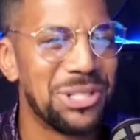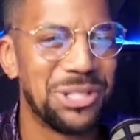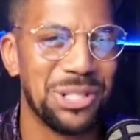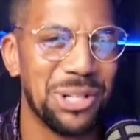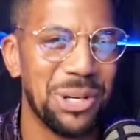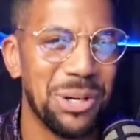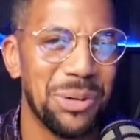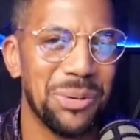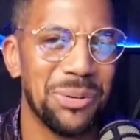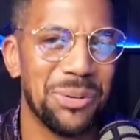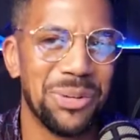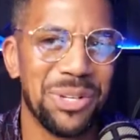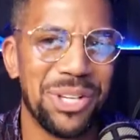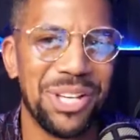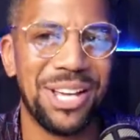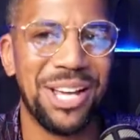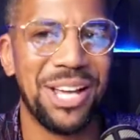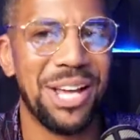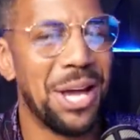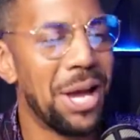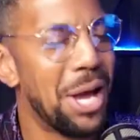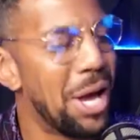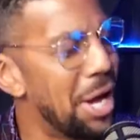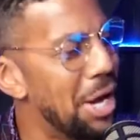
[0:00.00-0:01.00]
so, a lot.
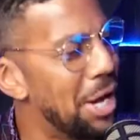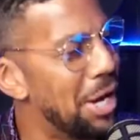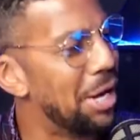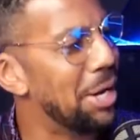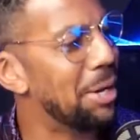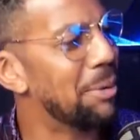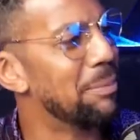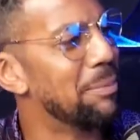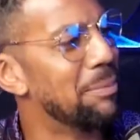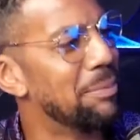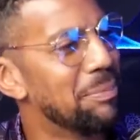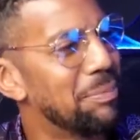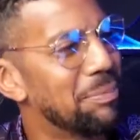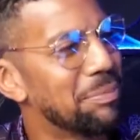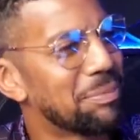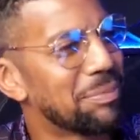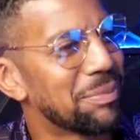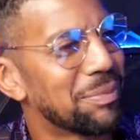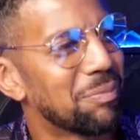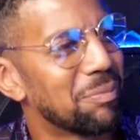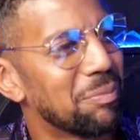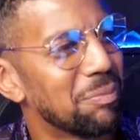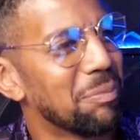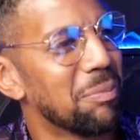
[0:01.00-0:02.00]
Yeah, um,
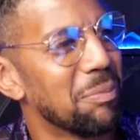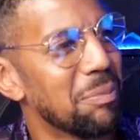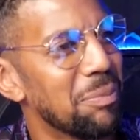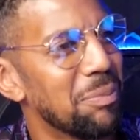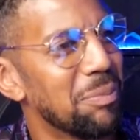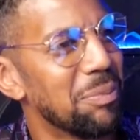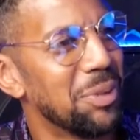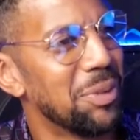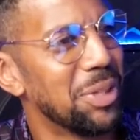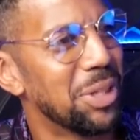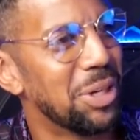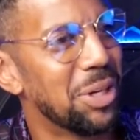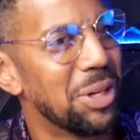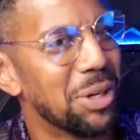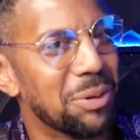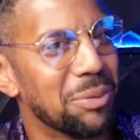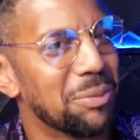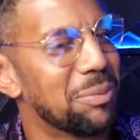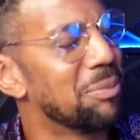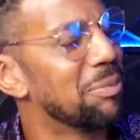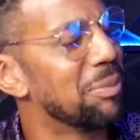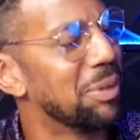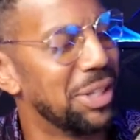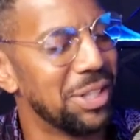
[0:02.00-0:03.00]
it's one of my favorite. You things. know,
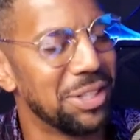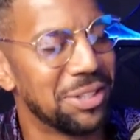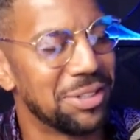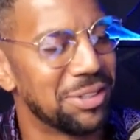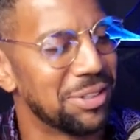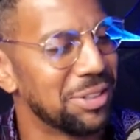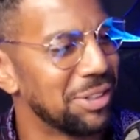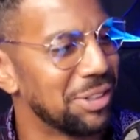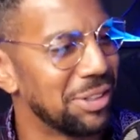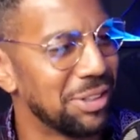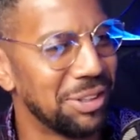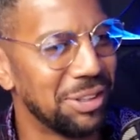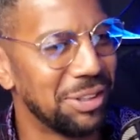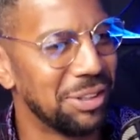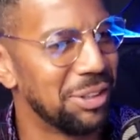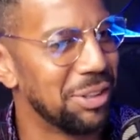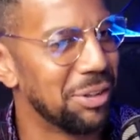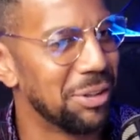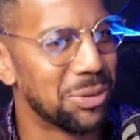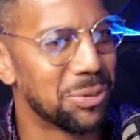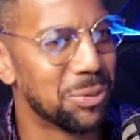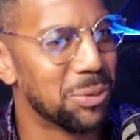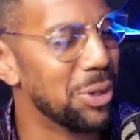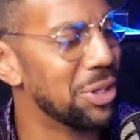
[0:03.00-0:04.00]
it's you
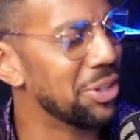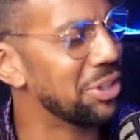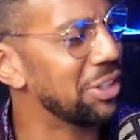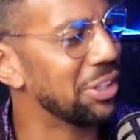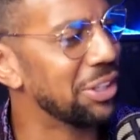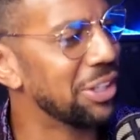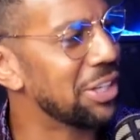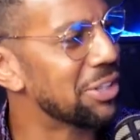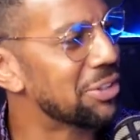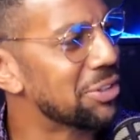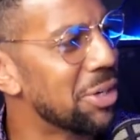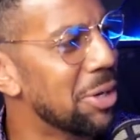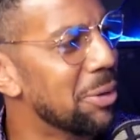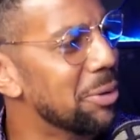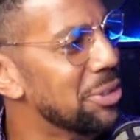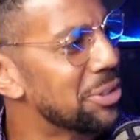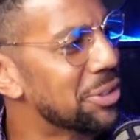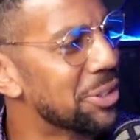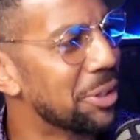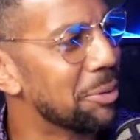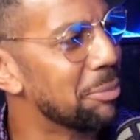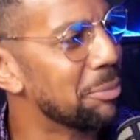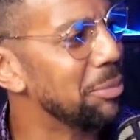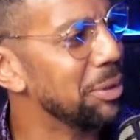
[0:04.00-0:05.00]
know, it's one thing that's mm-hmm.
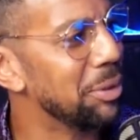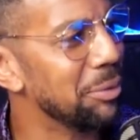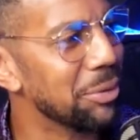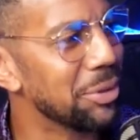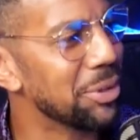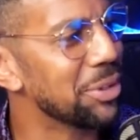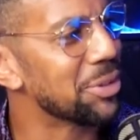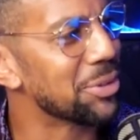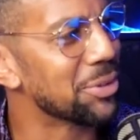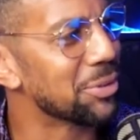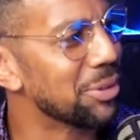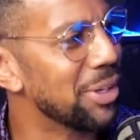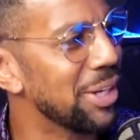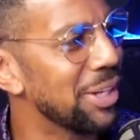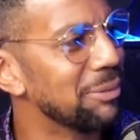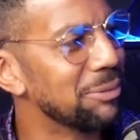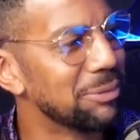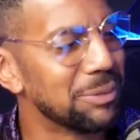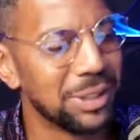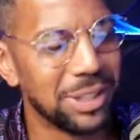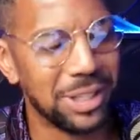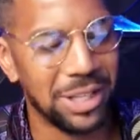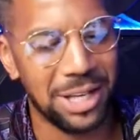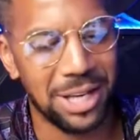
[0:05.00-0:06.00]
always going to be with us, right?
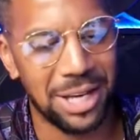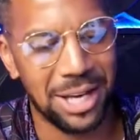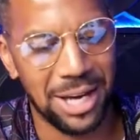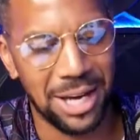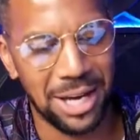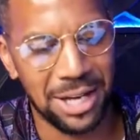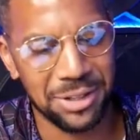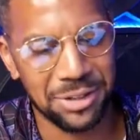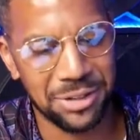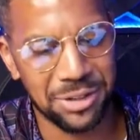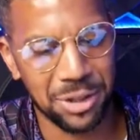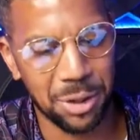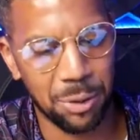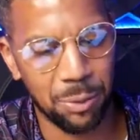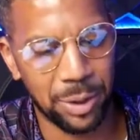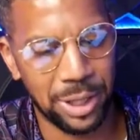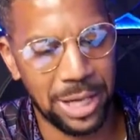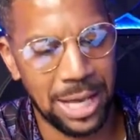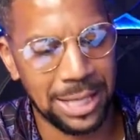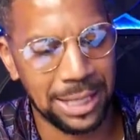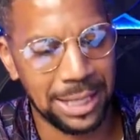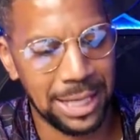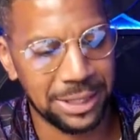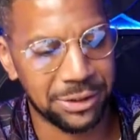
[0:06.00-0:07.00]
Mm -hmm. And so, what
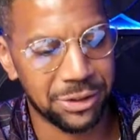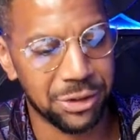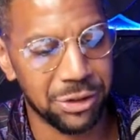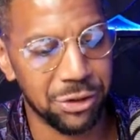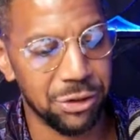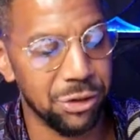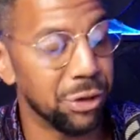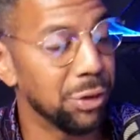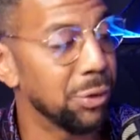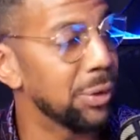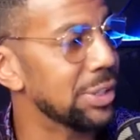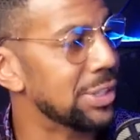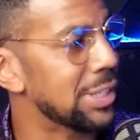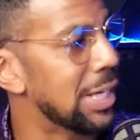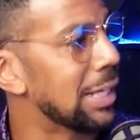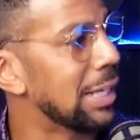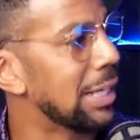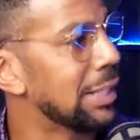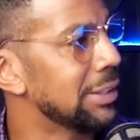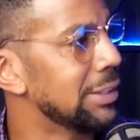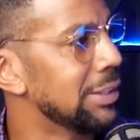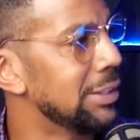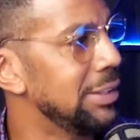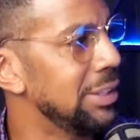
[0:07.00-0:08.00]
I like to do is I
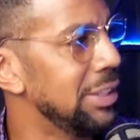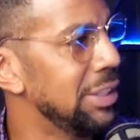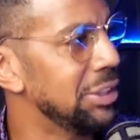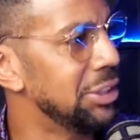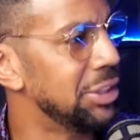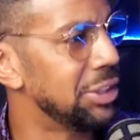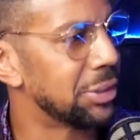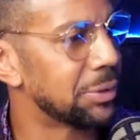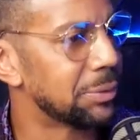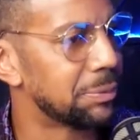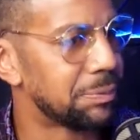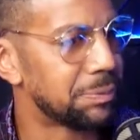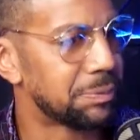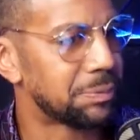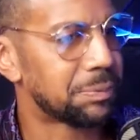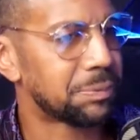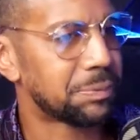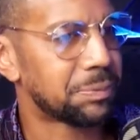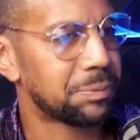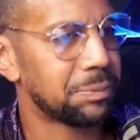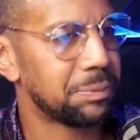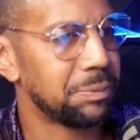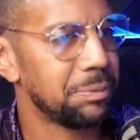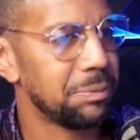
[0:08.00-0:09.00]
like to teach.
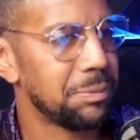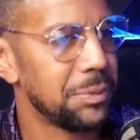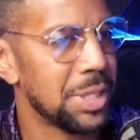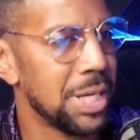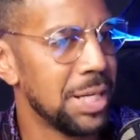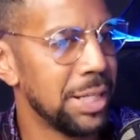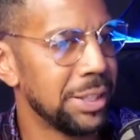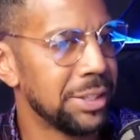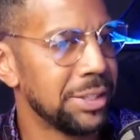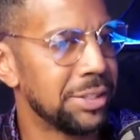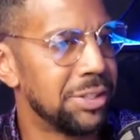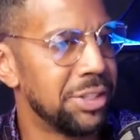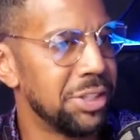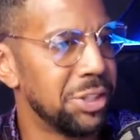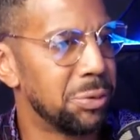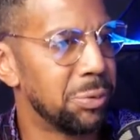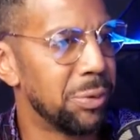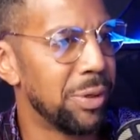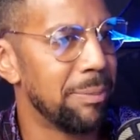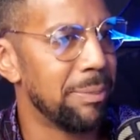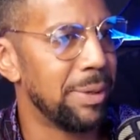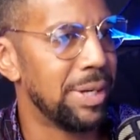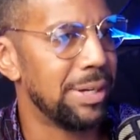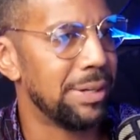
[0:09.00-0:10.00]
I like to teach
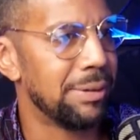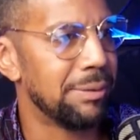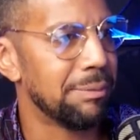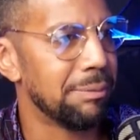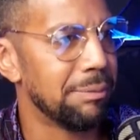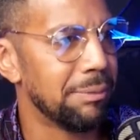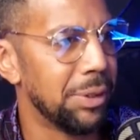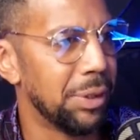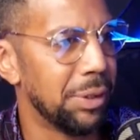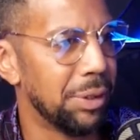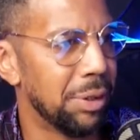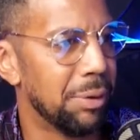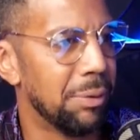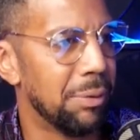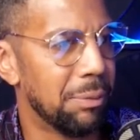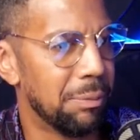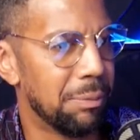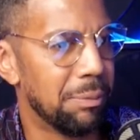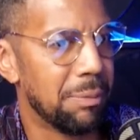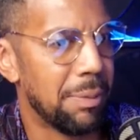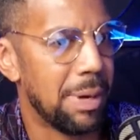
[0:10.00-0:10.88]
women, you know,